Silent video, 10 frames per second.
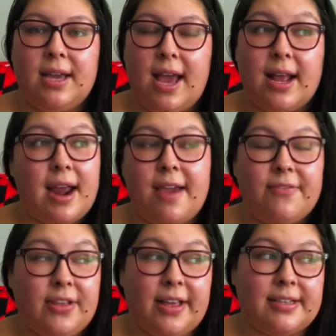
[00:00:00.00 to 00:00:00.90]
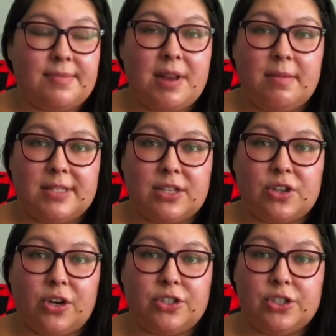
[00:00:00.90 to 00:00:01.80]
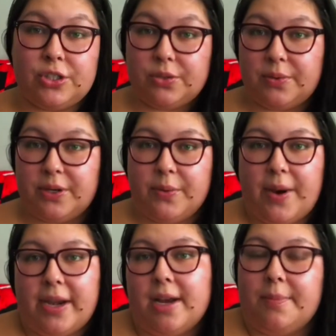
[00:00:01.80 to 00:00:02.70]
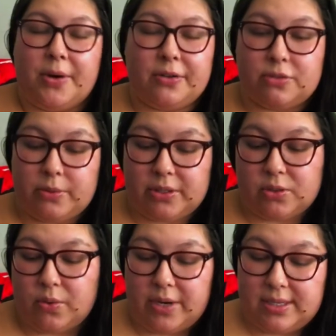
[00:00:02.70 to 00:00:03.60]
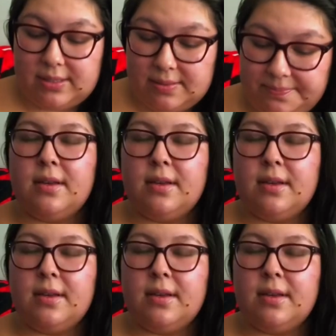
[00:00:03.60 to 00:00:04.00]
and I feel like sometimes that's hard to do when you're writing a book of short stories.